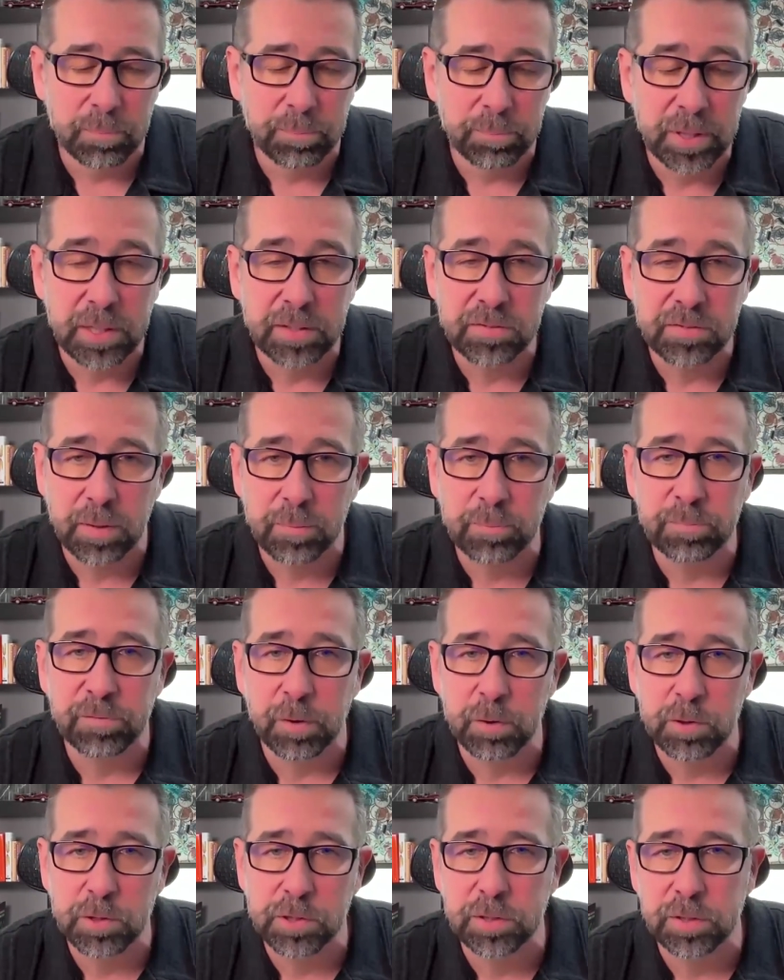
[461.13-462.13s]
be some
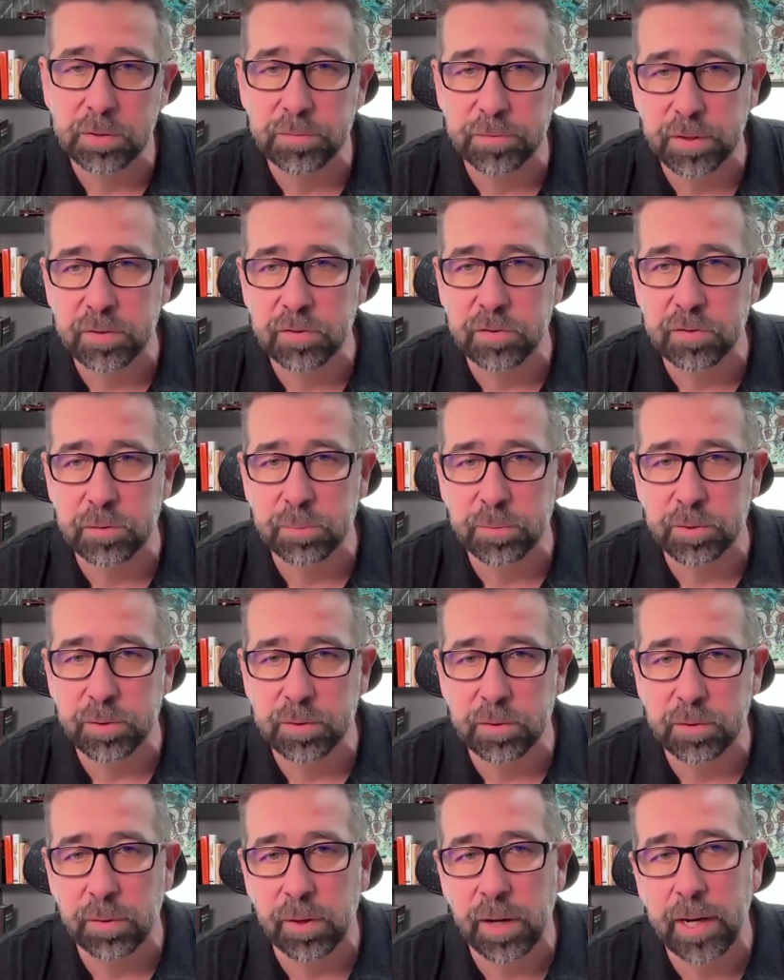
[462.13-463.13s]
version of consumer
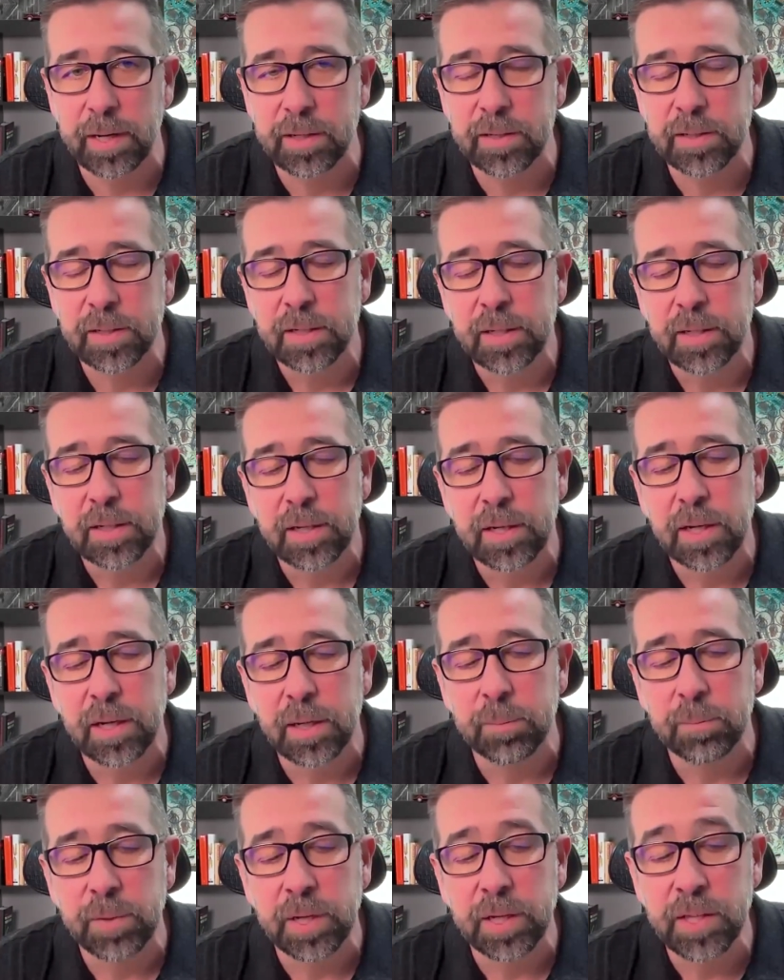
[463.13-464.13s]
direct.
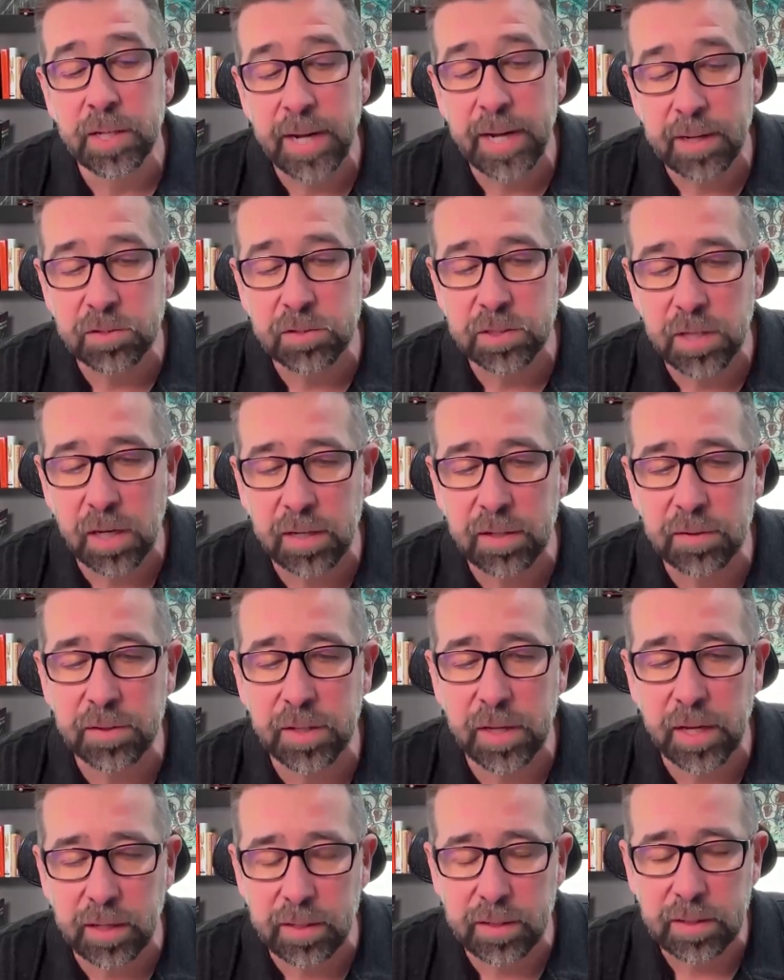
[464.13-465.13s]
And then outside of
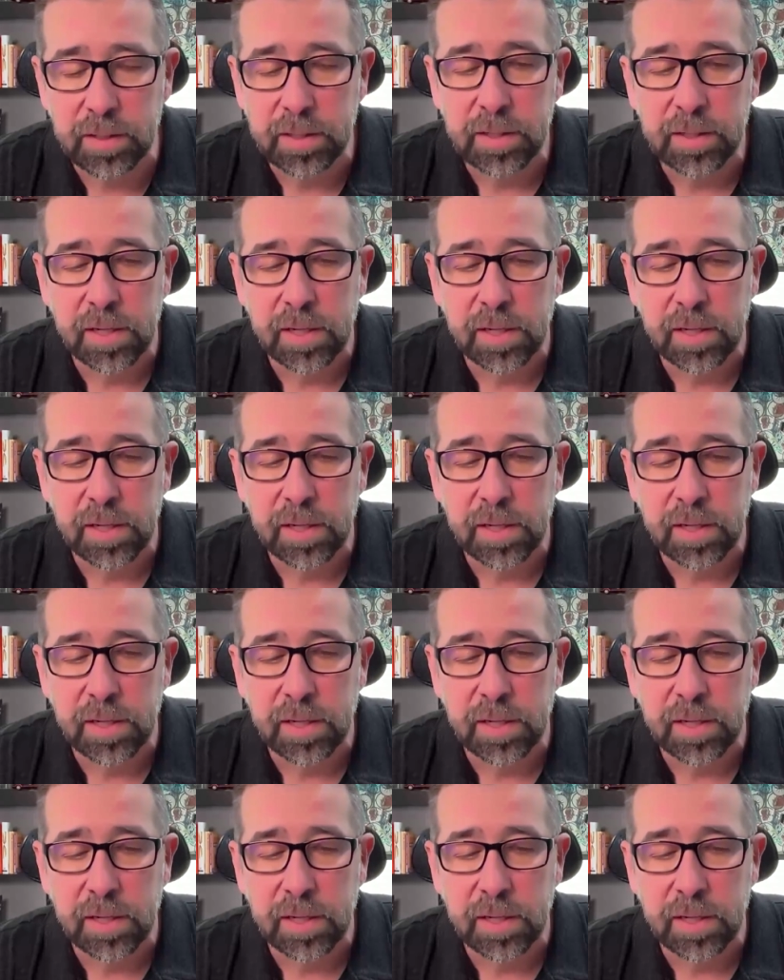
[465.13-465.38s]
that,